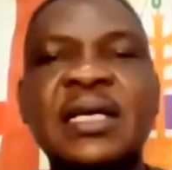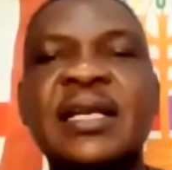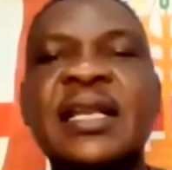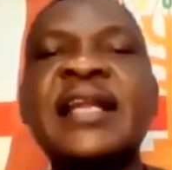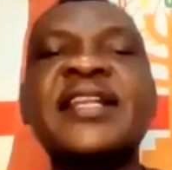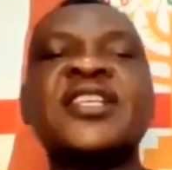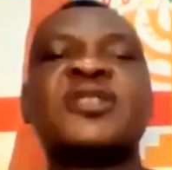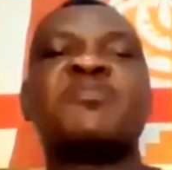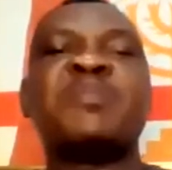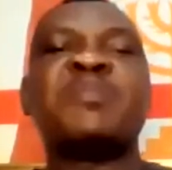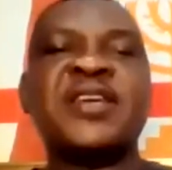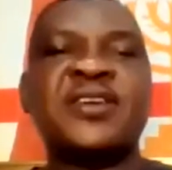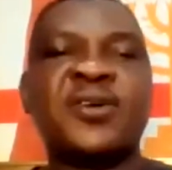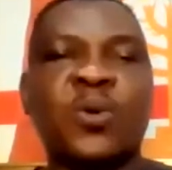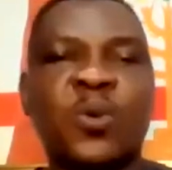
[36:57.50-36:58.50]
Let this
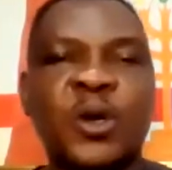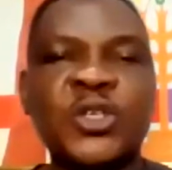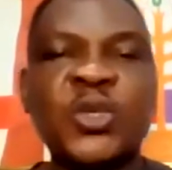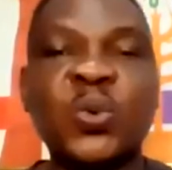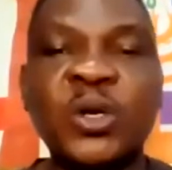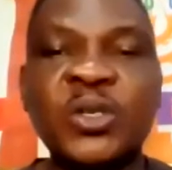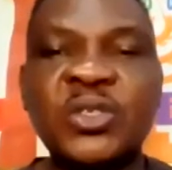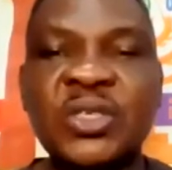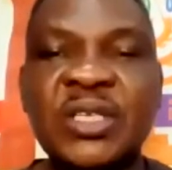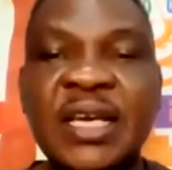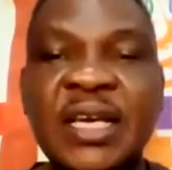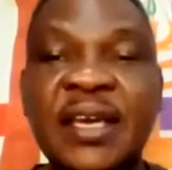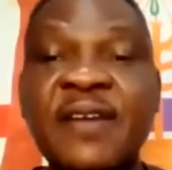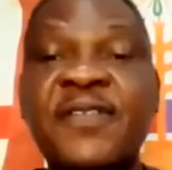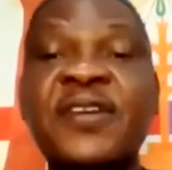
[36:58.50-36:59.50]
be your watchword today,
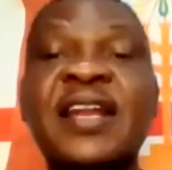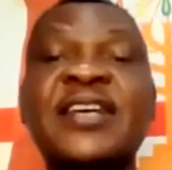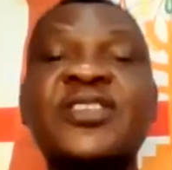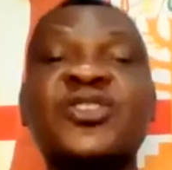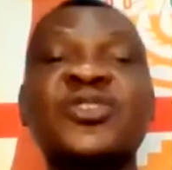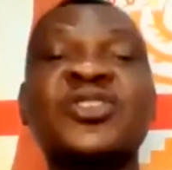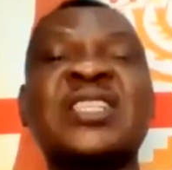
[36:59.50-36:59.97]
even as you